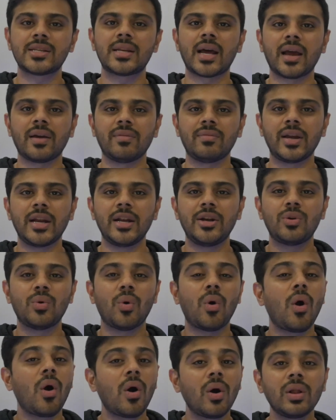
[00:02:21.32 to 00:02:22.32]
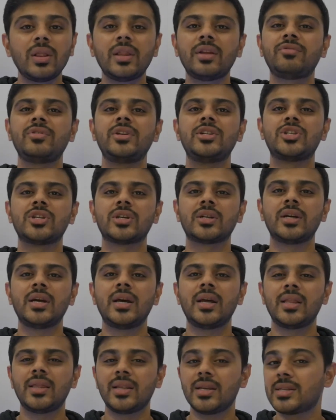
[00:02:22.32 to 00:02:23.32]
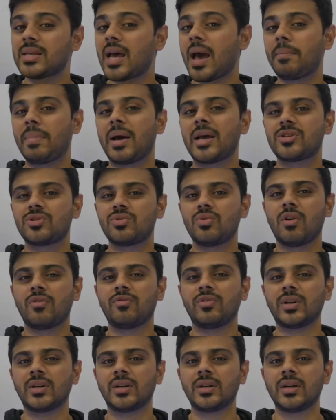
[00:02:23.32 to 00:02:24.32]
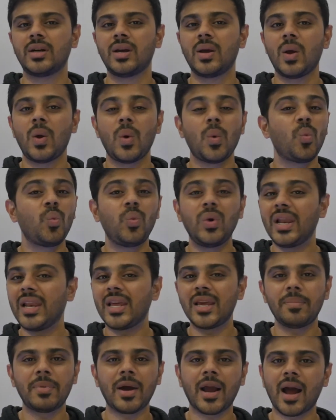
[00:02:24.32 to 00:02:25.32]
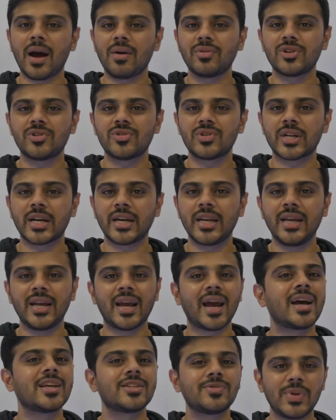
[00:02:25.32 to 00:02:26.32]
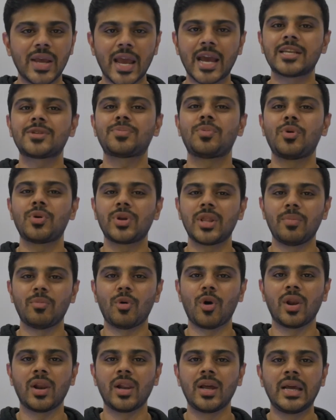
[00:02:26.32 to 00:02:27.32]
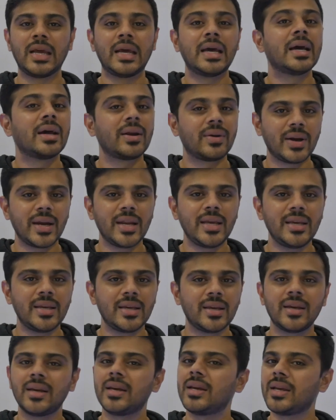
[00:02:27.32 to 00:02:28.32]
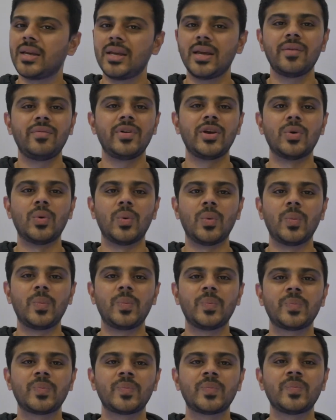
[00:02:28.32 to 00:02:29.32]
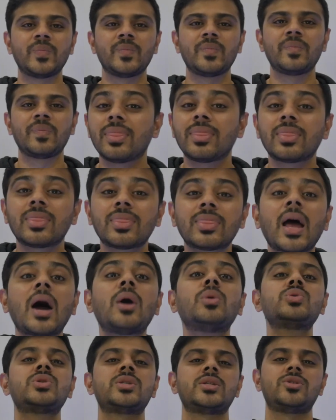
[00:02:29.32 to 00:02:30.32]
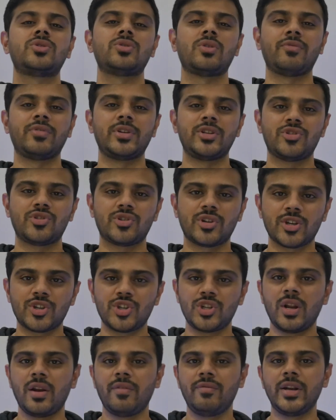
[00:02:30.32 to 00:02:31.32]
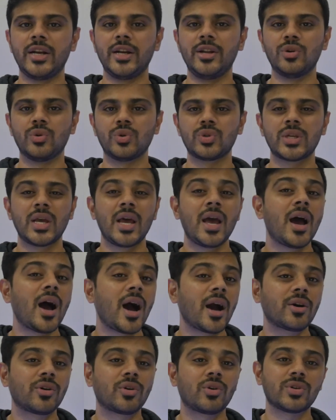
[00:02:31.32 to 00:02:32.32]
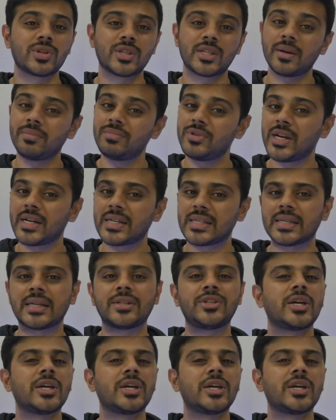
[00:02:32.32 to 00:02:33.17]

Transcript: dive into all the features this app has to offer. We'll keep a countdown running as we explore them all. Ready? Here we go. Thousands of instructional videos across subjects such